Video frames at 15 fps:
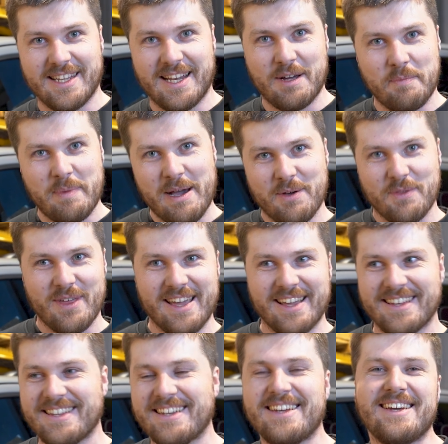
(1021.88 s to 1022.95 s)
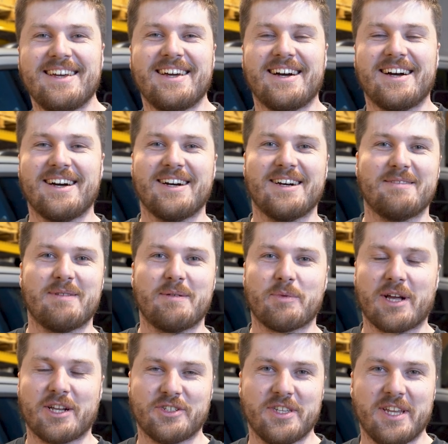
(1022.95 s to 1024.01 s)
the little bell thing, and we'll
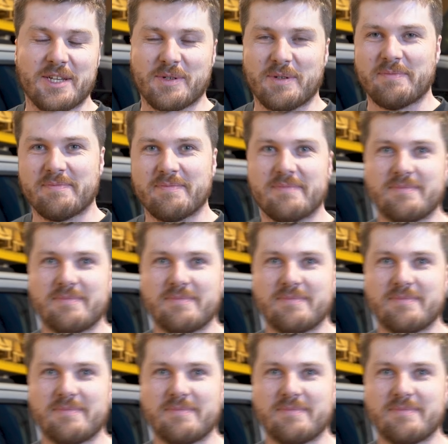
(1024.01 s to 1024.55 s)
catch you in the next one.